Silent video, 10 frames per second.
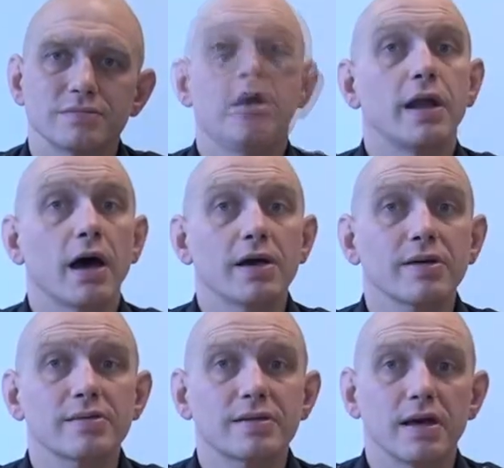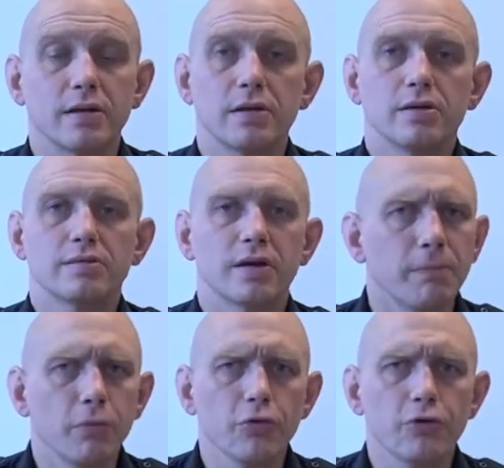Now, as I said,
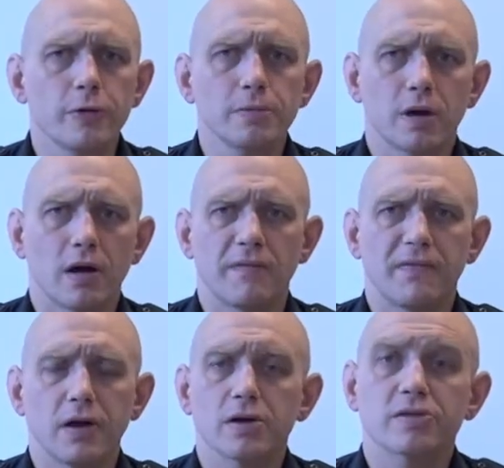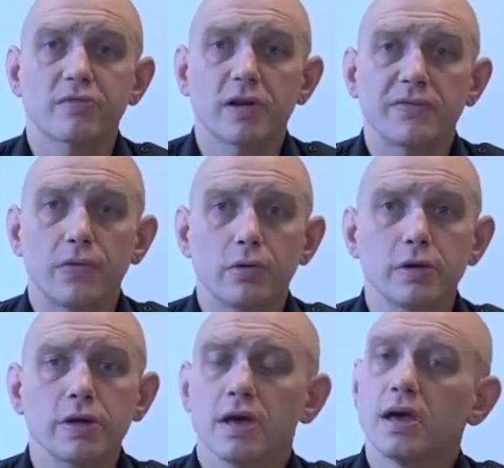some pull tubes are fairly straightforward